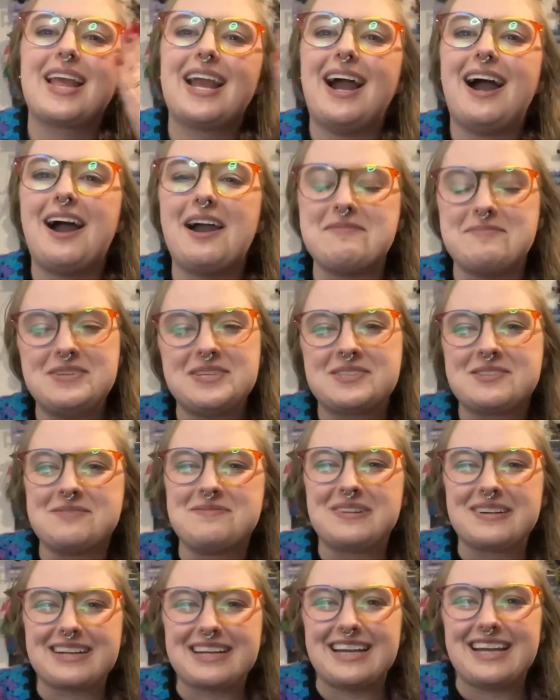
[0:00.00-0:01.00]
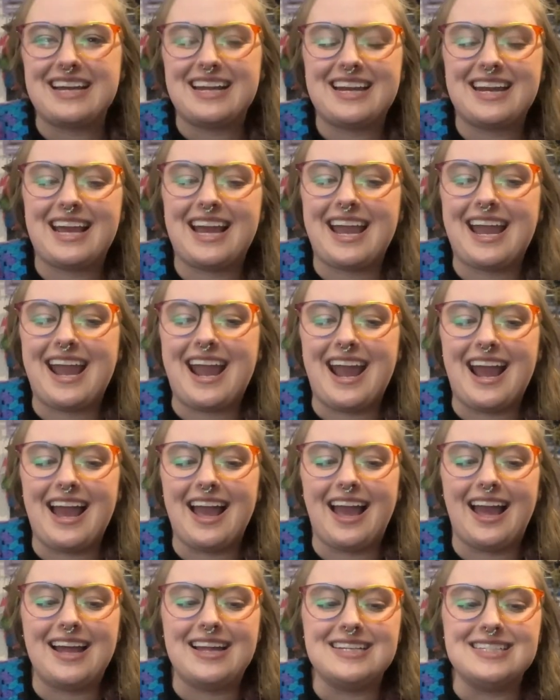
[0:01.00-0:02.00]
I'm Isa Morgan,
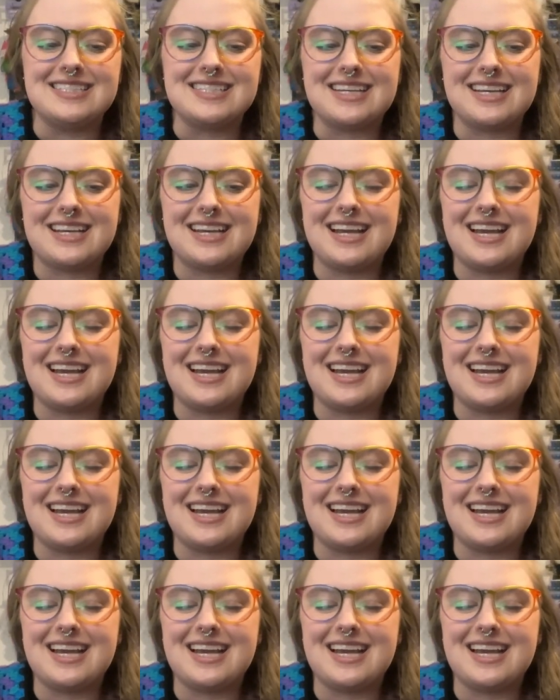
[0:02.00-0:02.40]
and